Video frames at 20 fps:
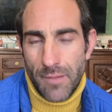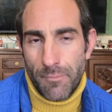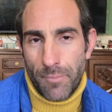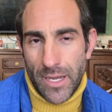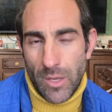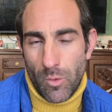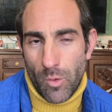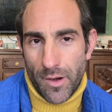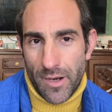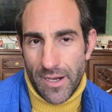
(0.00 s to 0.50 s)

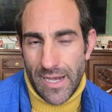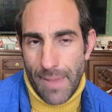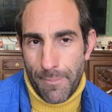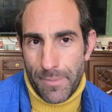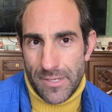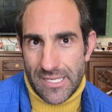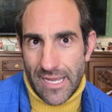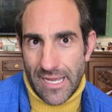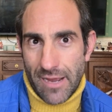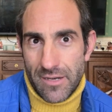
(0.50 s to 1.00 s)
But he won a
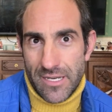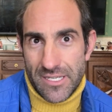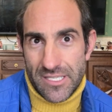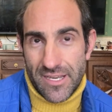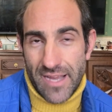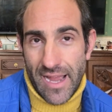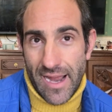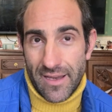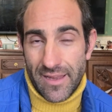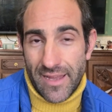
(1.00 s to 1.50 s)
Leopardstown
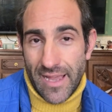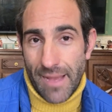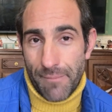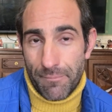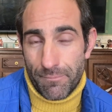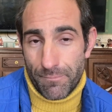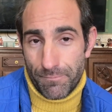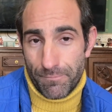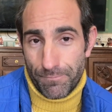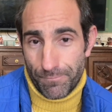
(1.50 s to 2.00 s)
listed
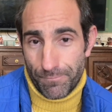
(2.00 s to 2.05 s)
handicap